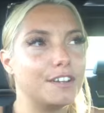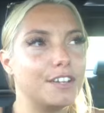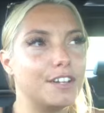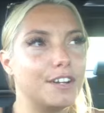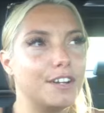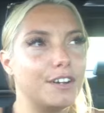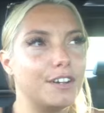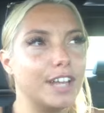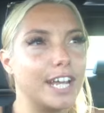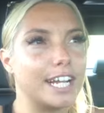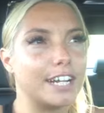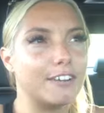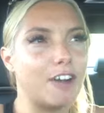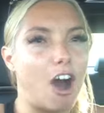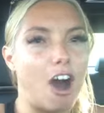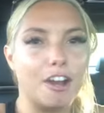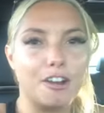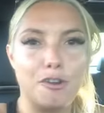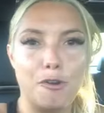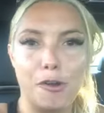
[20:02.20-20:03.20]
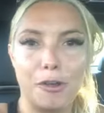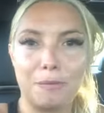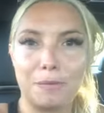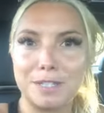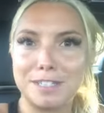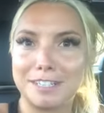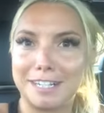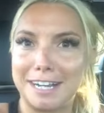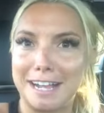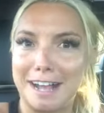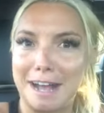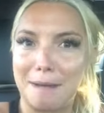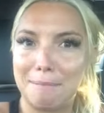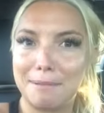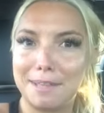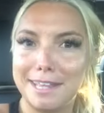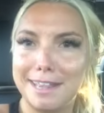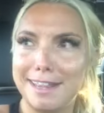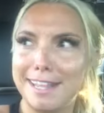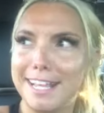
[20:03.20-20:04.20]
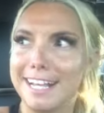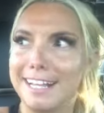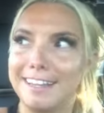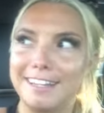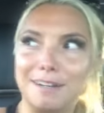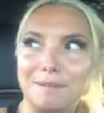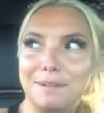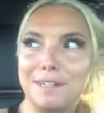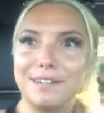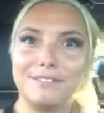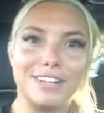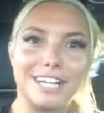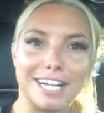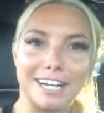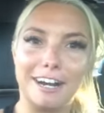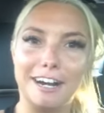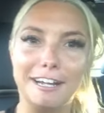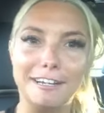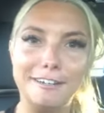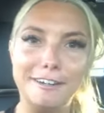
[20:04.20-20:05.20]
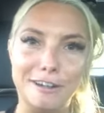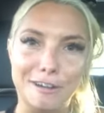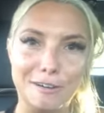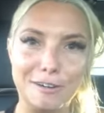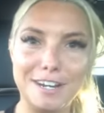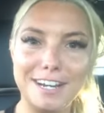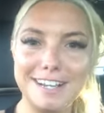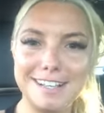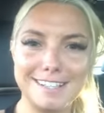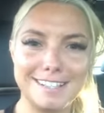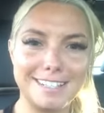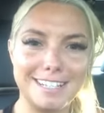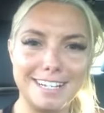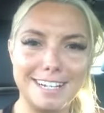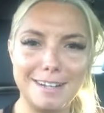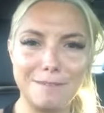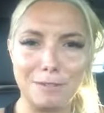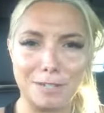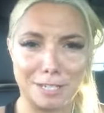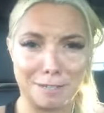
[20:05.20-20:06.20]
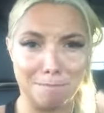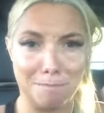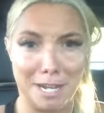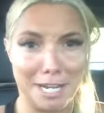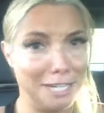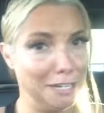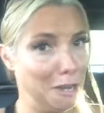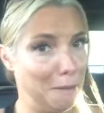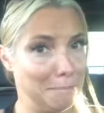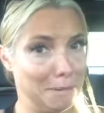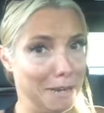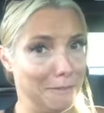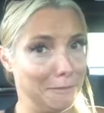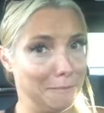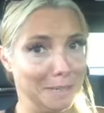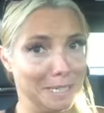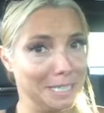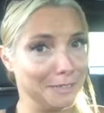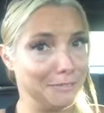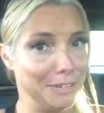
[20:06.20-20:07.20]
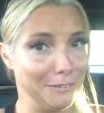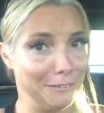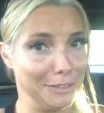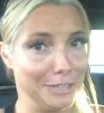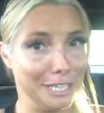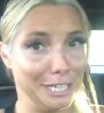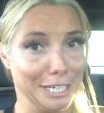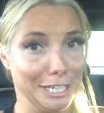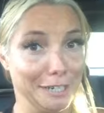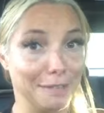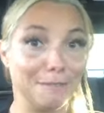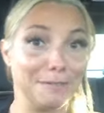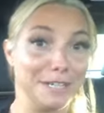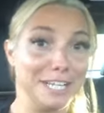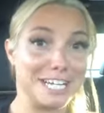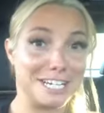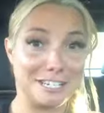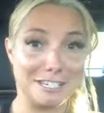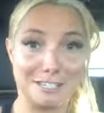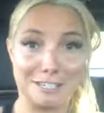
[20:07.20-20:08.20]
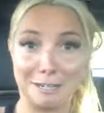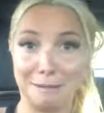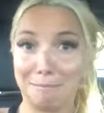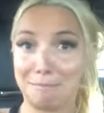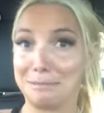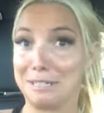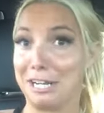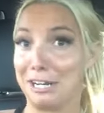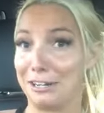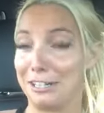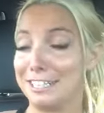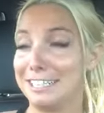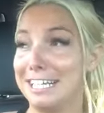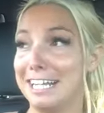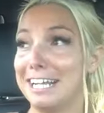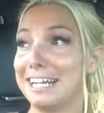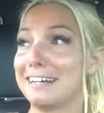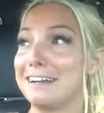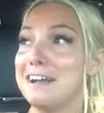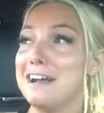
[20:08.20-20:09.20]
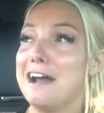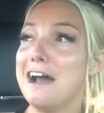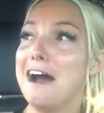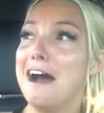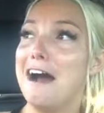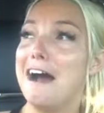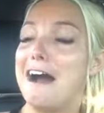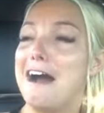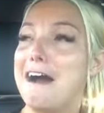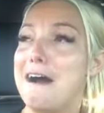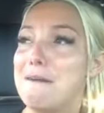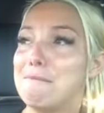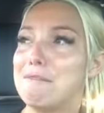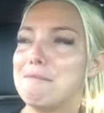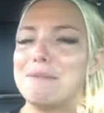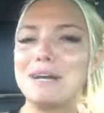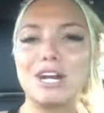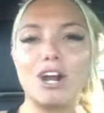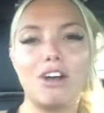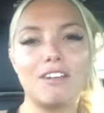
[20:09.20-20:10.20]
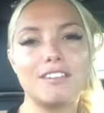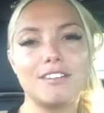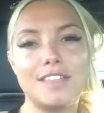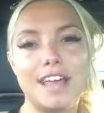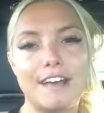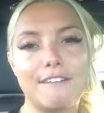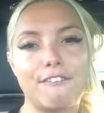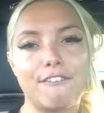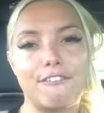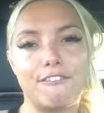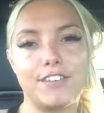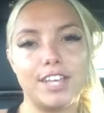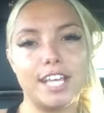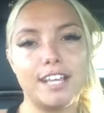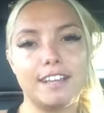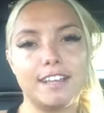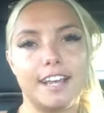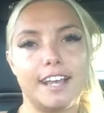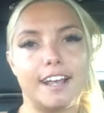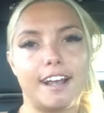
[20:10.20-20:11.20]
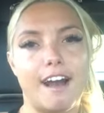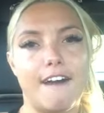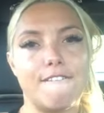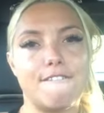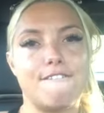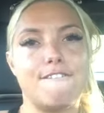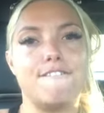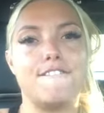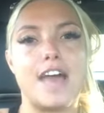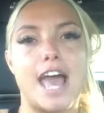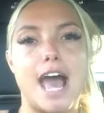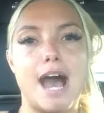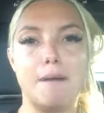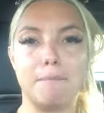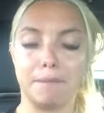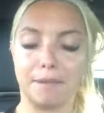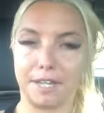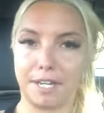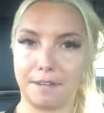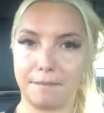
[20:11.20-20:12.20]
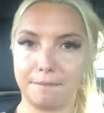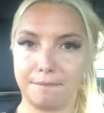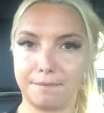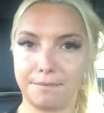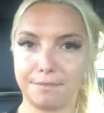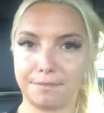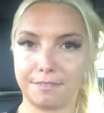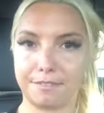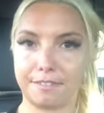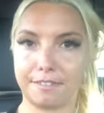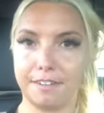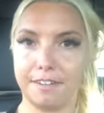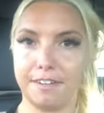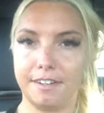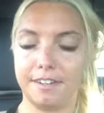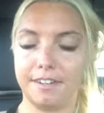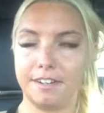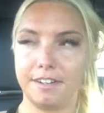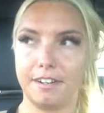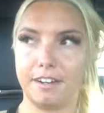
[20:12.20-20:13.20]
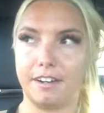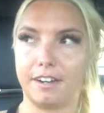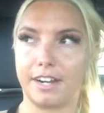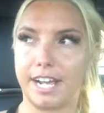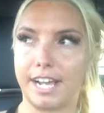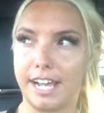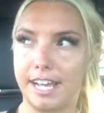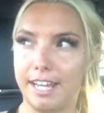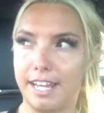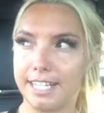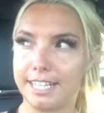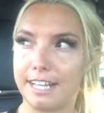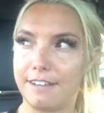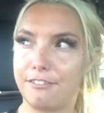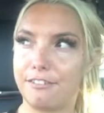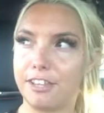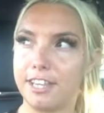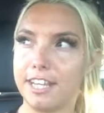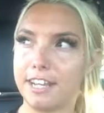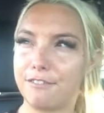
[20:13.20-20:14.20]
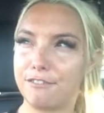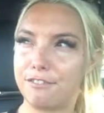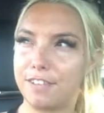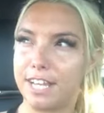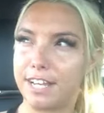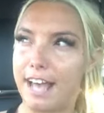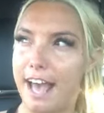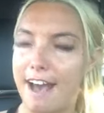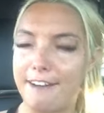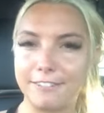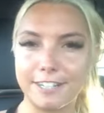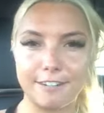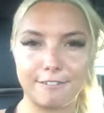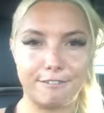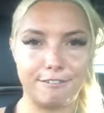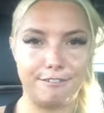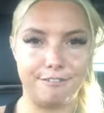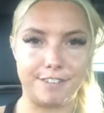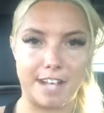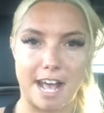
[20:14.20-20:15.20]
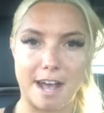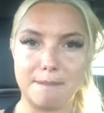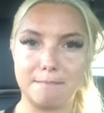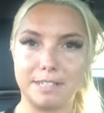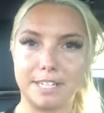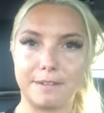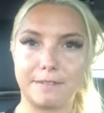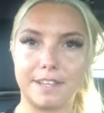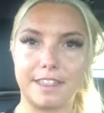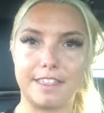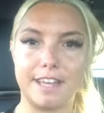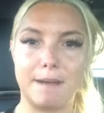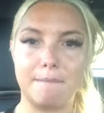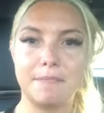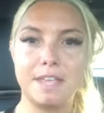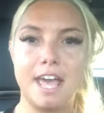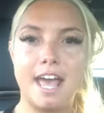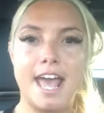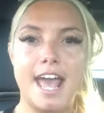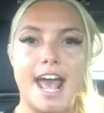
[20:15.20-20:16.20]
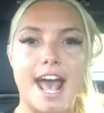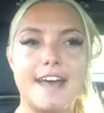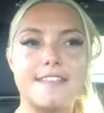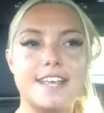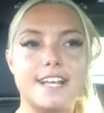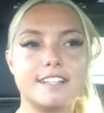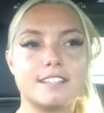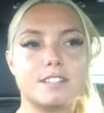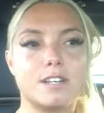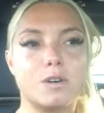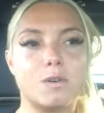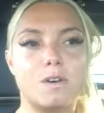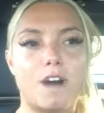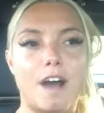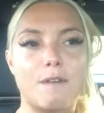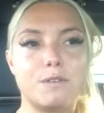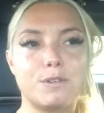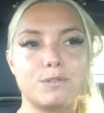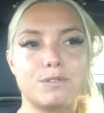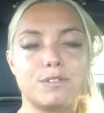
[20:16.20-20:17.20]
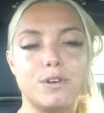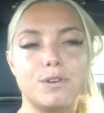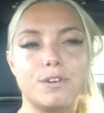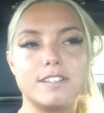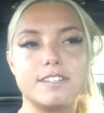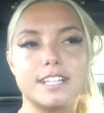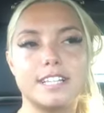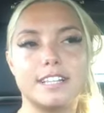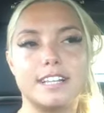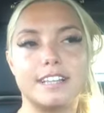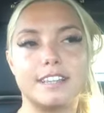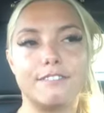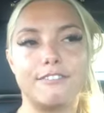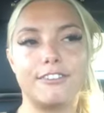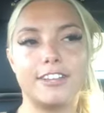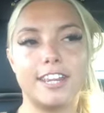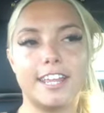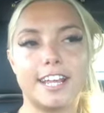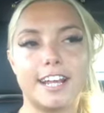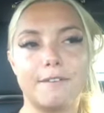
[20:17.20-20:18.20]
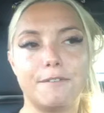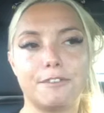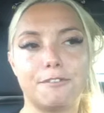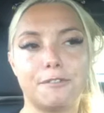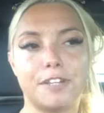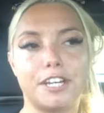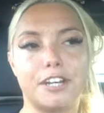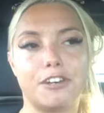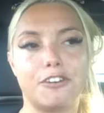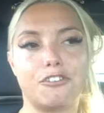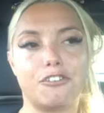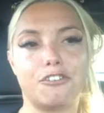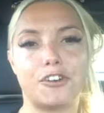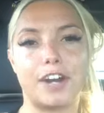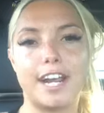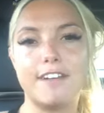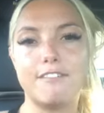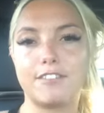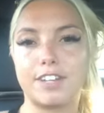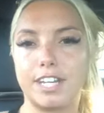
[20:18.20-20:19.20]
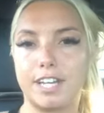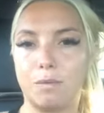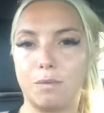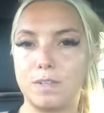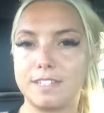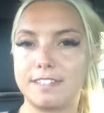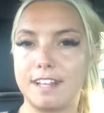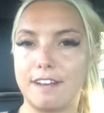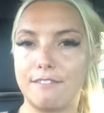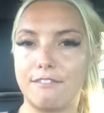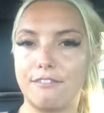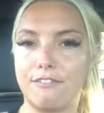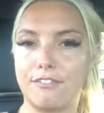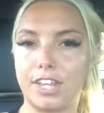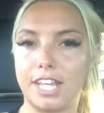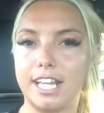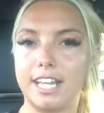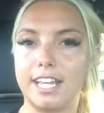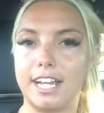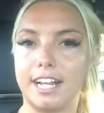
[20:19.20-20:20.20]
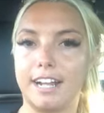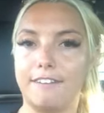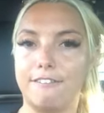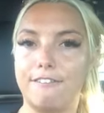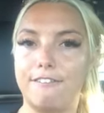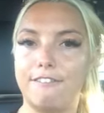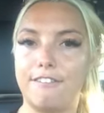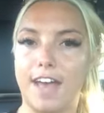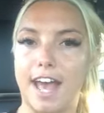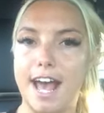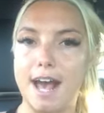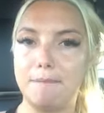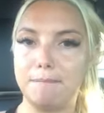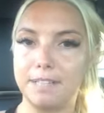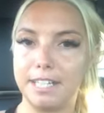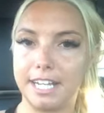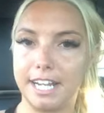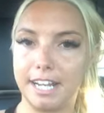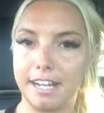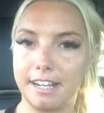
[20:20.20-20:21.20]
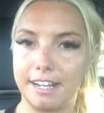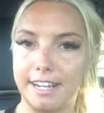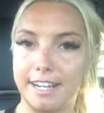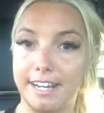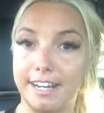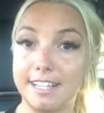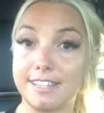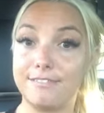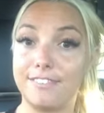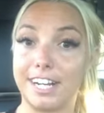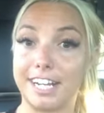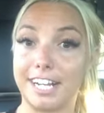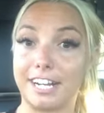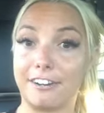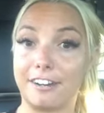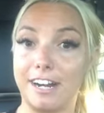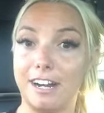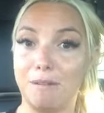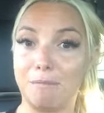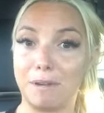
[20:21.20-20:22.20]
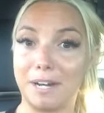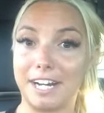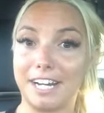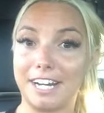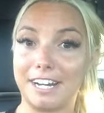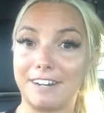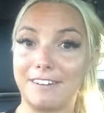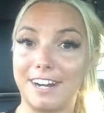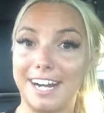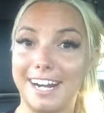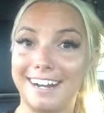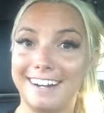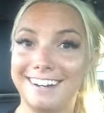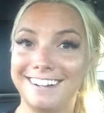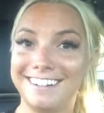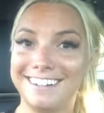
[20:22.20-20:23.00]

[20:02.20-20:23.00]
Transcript: you know, like not knowing what's gonna happen, like a little bit of like unknownness in it, which might not be everybody's favorite thing in a relationship, guaranteed. Um, but also that feeling of family. Okay, like that feeling of like having a family with them. And then so I was noticing that the feeling I was really craving was that feeling of family. It is fucking groundbreaking, right?